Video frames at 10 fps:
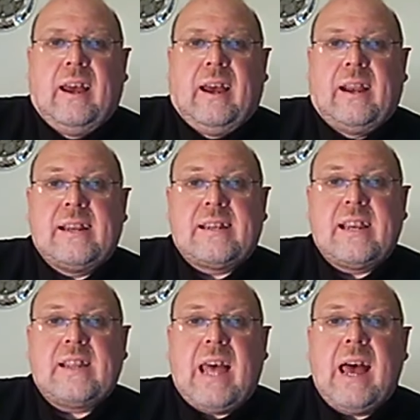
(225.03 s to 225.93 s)
and it
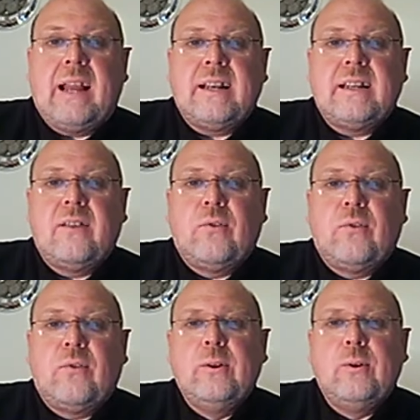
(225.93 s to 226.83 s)
says, The hand of the
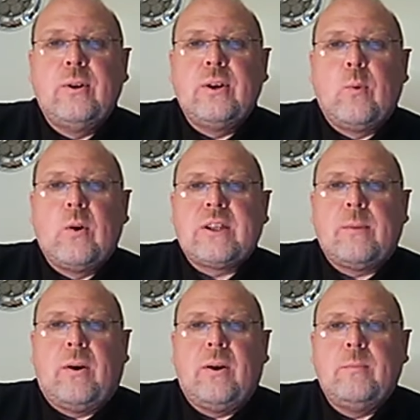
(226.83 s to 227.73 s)
Lord was
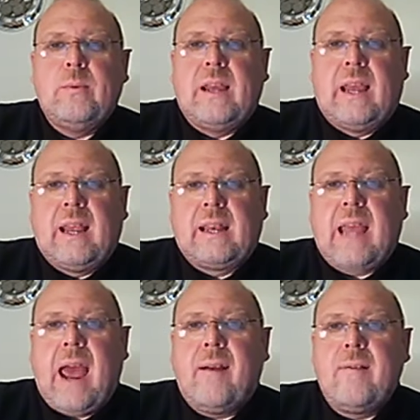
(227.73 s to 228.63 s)
upon me and
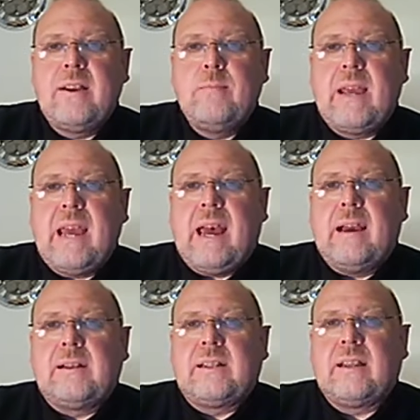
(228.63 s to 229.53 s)
carried me
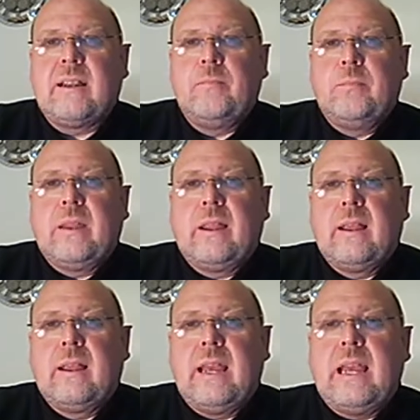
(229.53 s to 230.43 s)
out
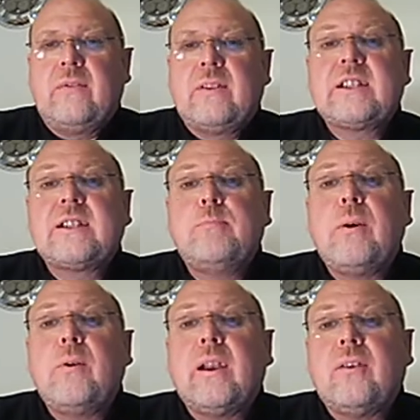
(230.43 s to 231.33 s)
in the
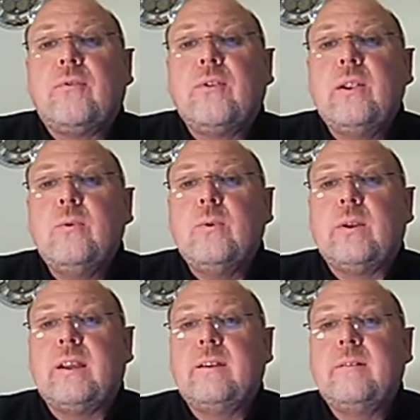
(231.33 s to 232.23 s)
spirit of the Lord
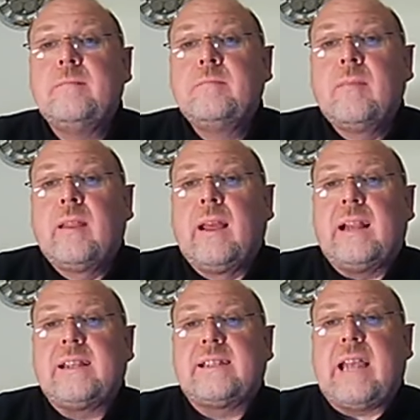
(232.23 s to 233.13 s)

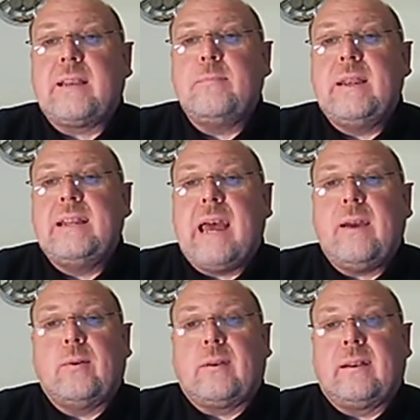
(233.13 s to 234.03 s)
and set me
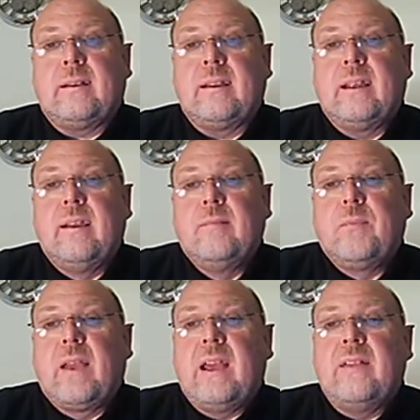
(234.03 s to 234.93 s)
down
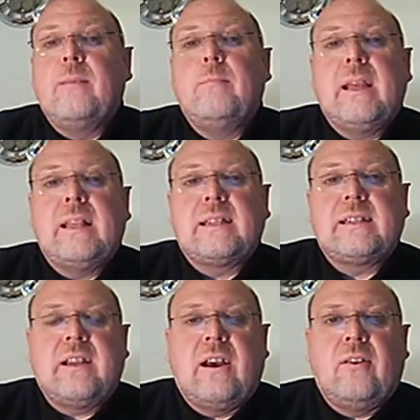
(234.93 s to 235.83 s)
in the
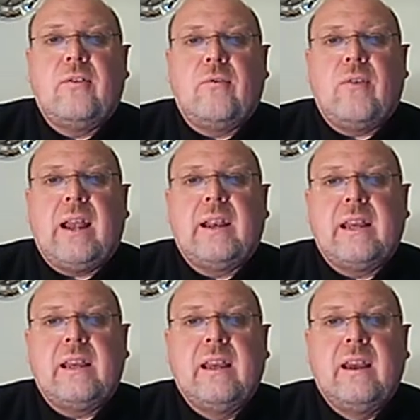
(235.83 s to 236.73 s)
midst of the
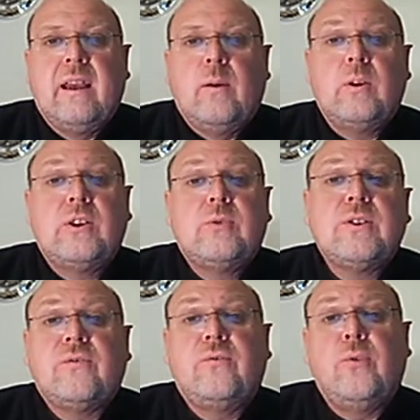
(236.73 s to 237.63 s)
valley which
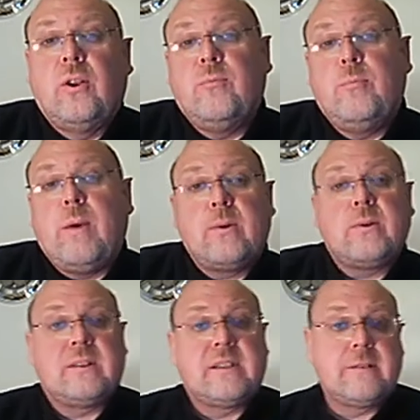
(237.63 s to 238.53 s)
was full of
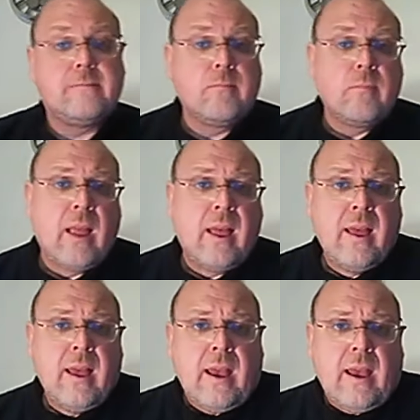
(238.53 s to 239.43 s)
bones
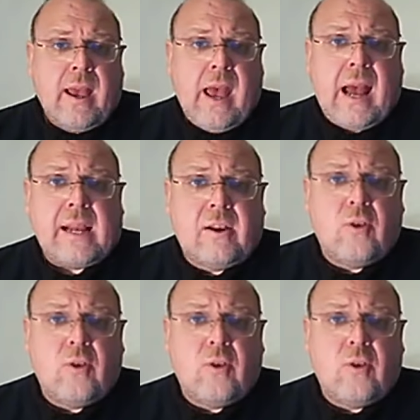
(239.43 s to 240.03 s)
and